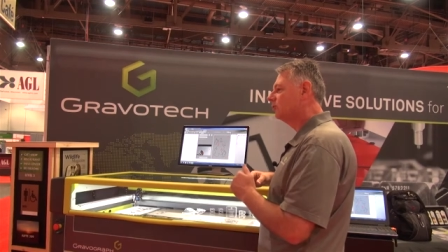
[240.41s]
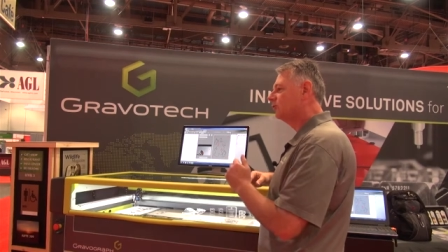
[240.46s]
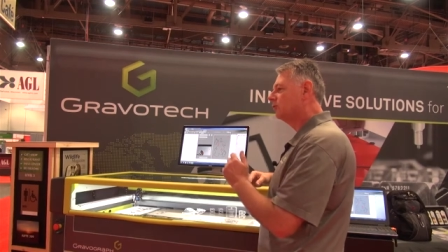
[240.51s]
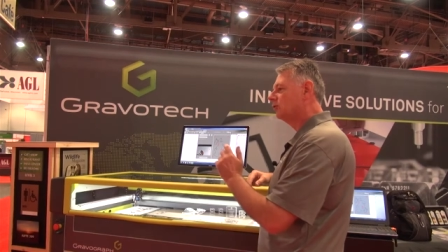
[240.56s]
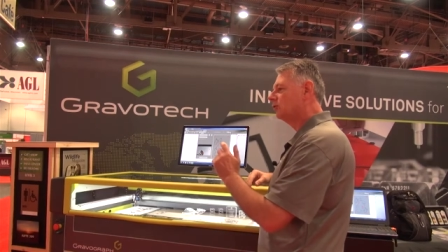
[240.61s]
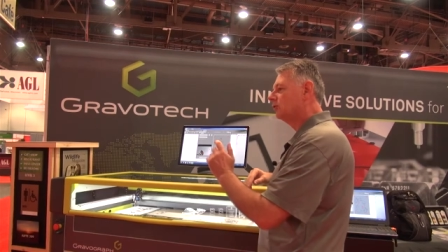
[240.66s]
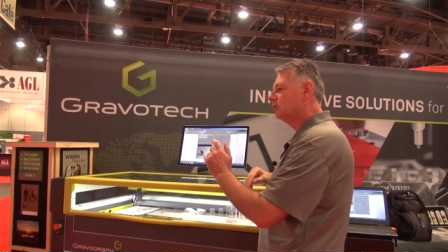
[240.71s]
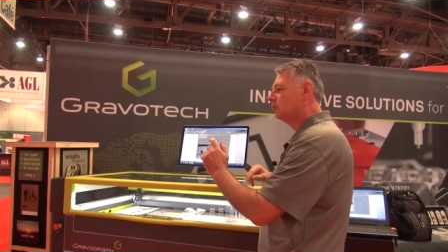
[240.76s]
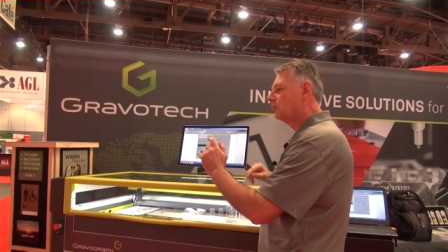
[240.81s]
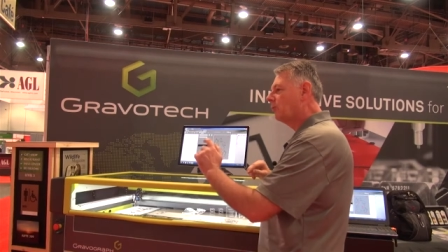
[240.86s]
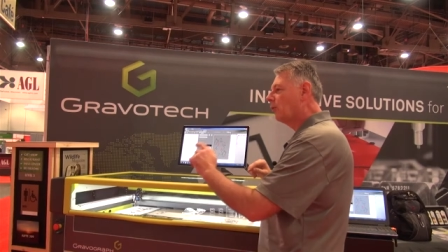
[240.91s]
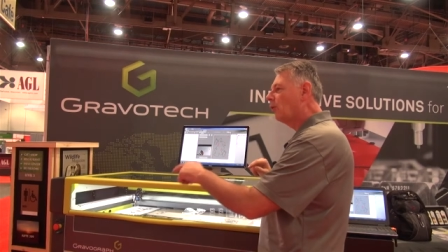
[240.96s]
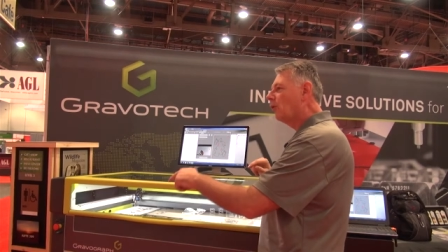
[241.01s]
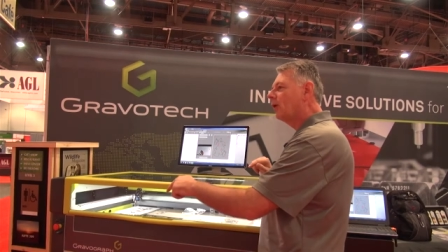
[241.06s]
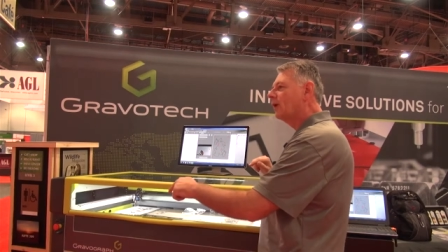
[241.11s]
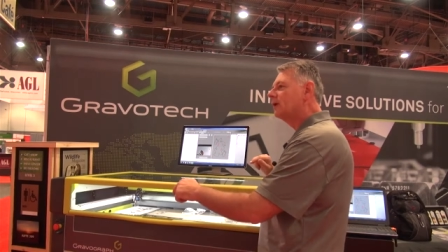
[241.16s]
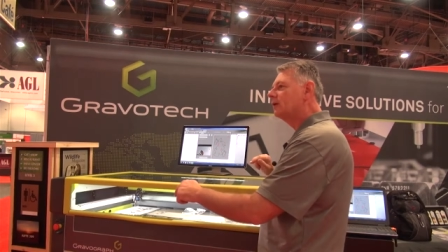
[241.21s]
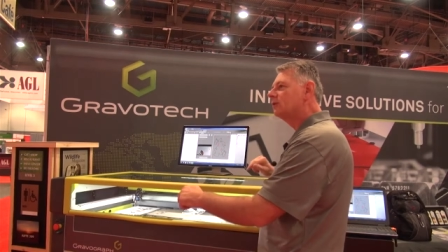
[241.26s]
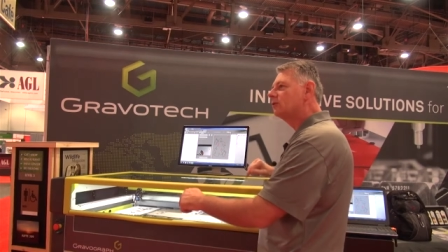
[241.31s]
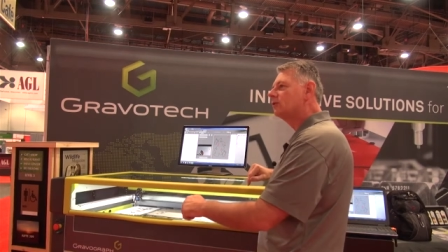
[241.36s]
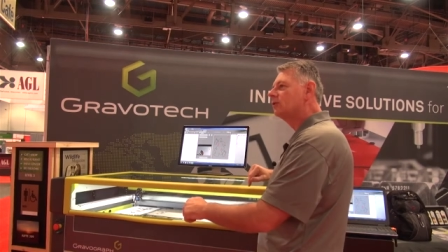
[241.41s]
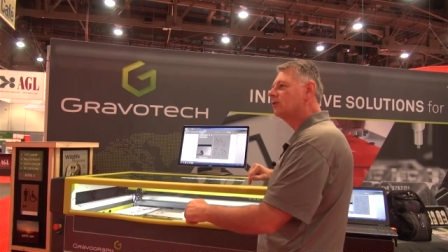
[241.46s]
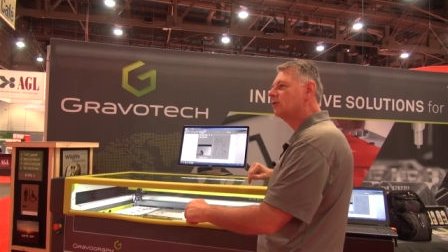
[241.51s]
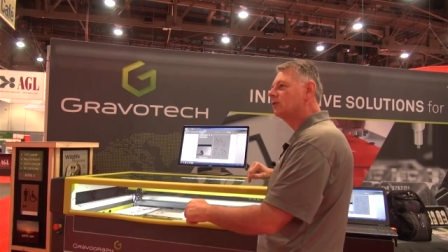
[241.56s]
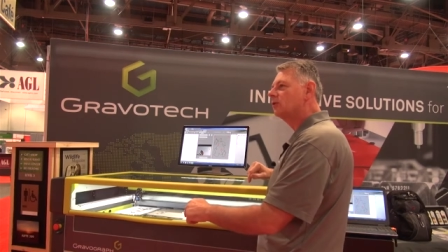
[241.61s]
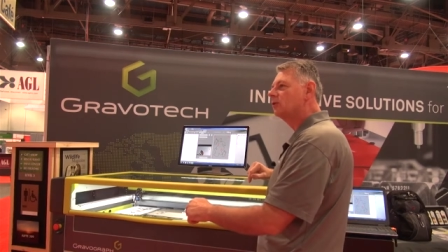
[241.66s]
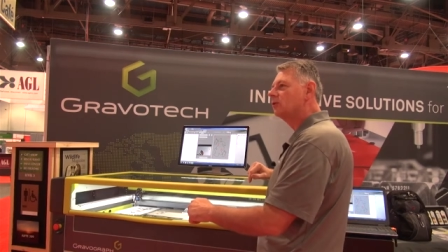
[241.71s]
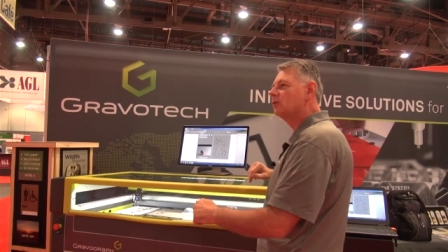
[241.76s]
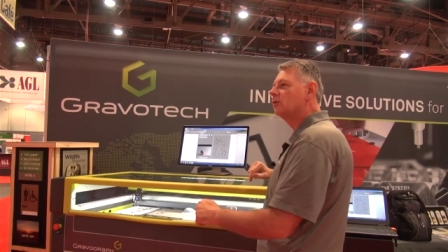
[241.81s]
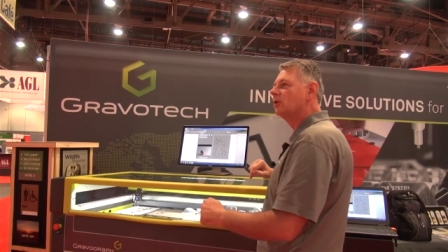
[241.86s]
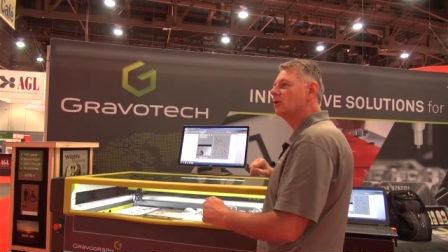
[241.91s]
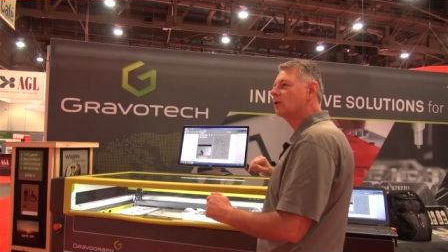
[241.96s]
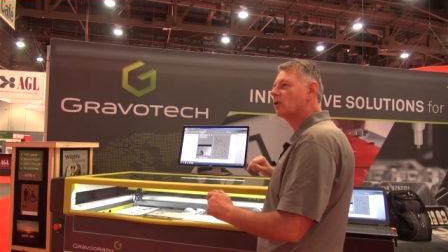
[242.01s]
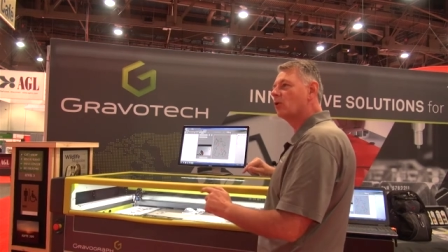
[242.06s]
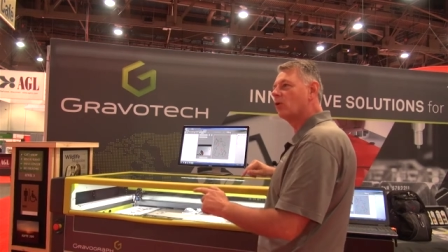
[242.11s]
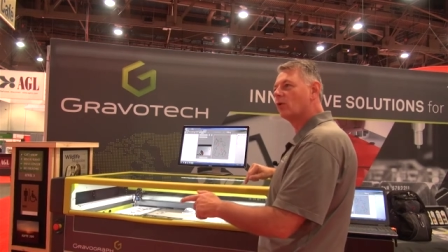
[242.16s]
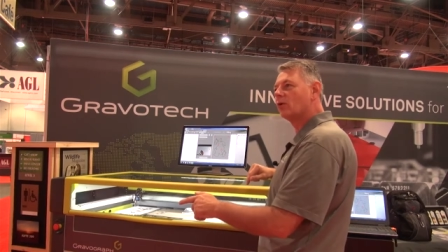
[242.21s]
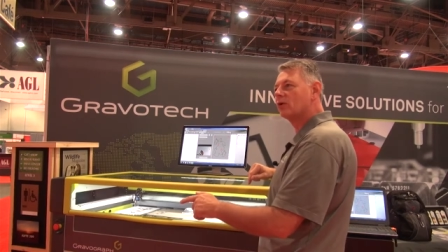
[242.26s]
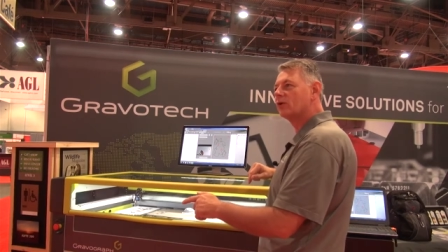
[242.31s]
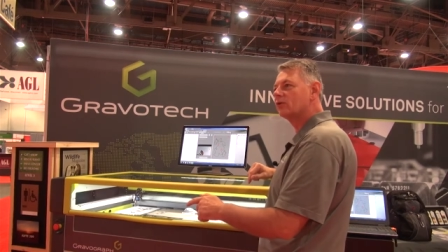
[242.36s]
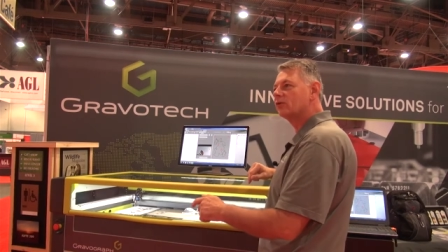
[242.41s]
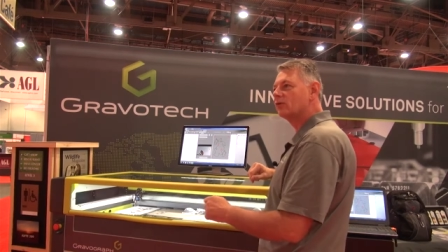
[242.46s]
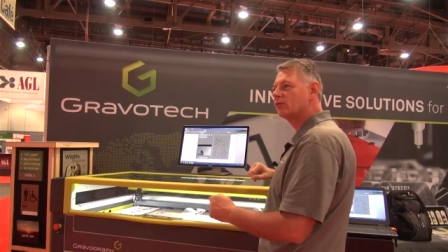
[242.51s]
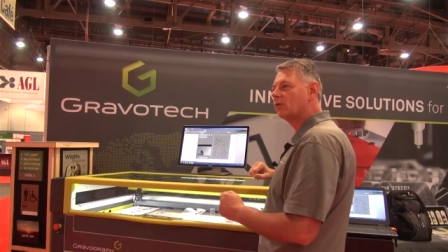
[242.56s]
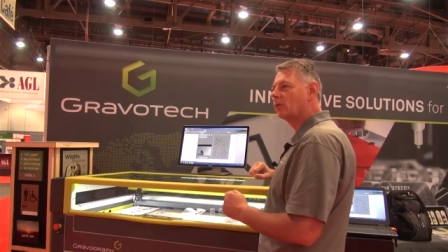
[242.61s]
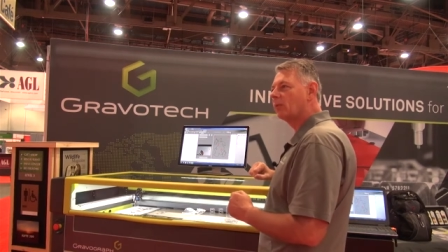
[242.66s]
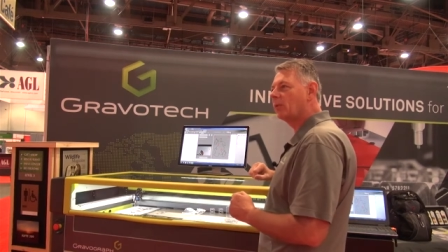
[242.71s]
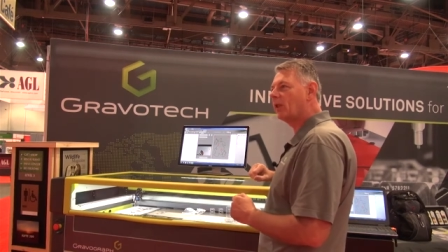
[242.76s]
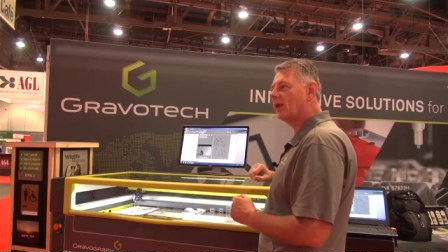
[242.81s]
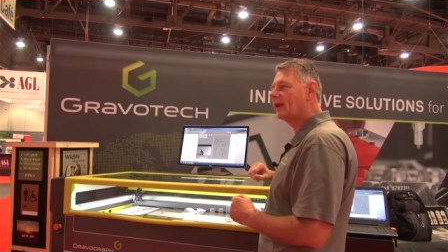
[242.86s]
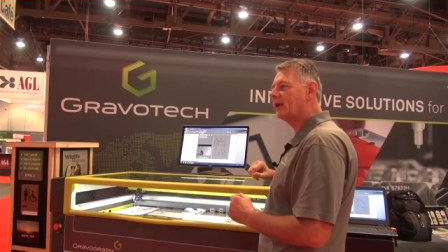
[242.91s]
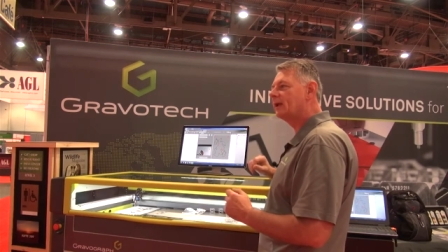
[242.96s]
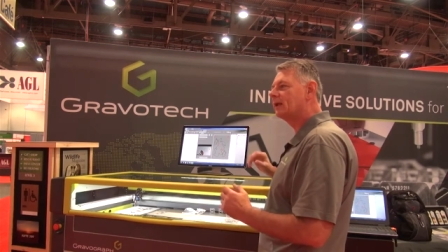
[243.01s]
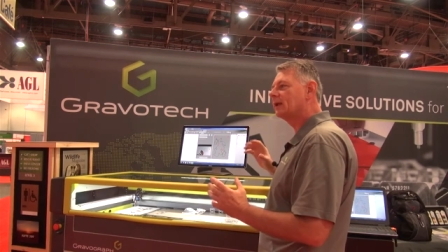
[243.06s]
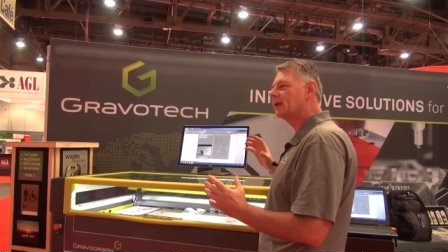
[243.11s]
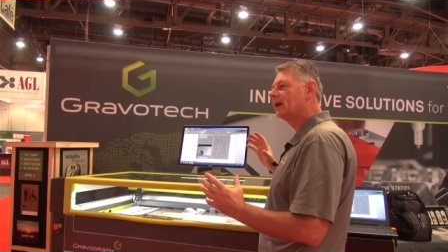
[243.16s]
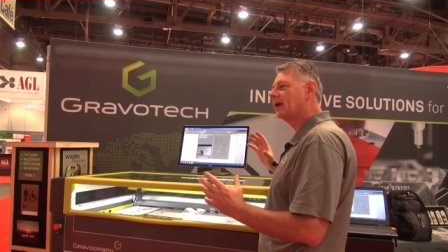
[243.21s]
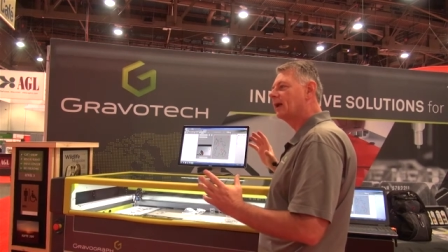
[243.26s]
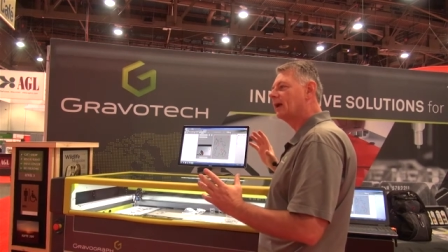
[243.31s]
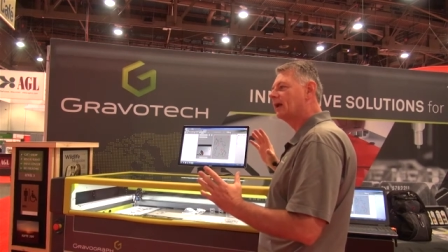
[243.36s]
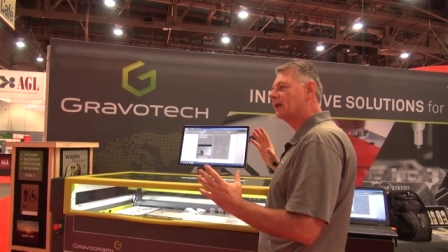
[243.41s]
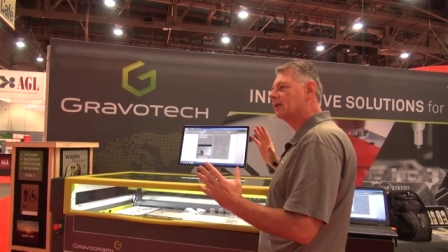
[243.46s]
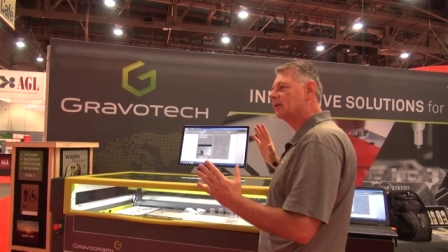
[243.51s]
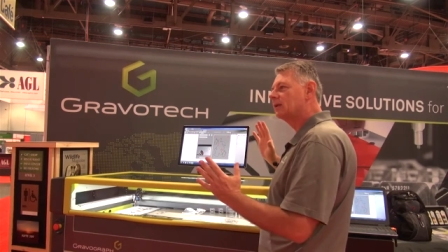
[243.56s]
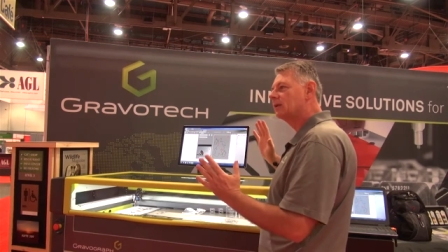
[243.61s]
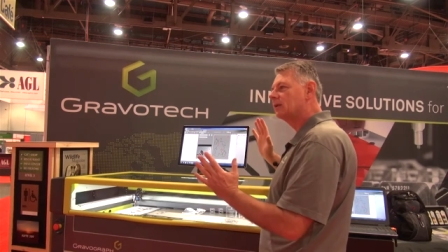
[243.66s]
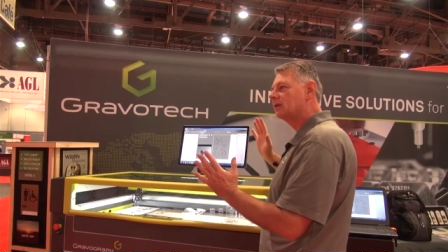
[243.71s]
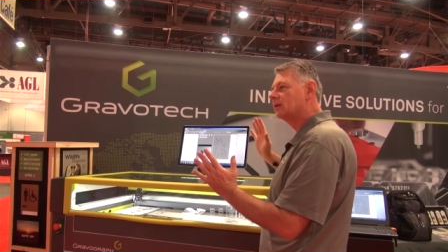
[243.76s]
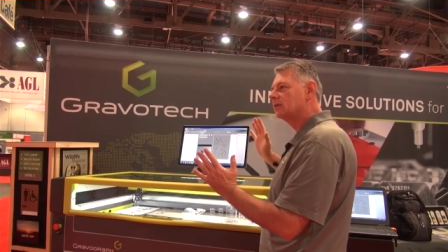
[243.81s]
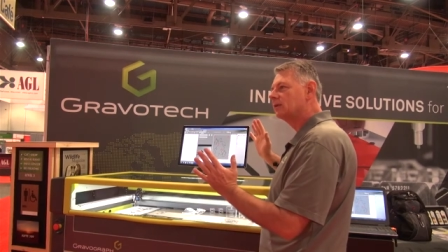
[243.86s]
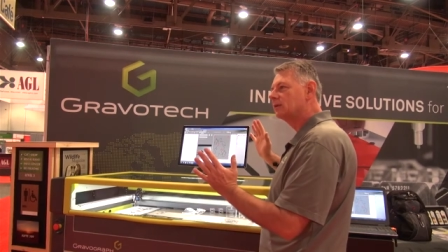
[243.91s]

to point to corners of a plate and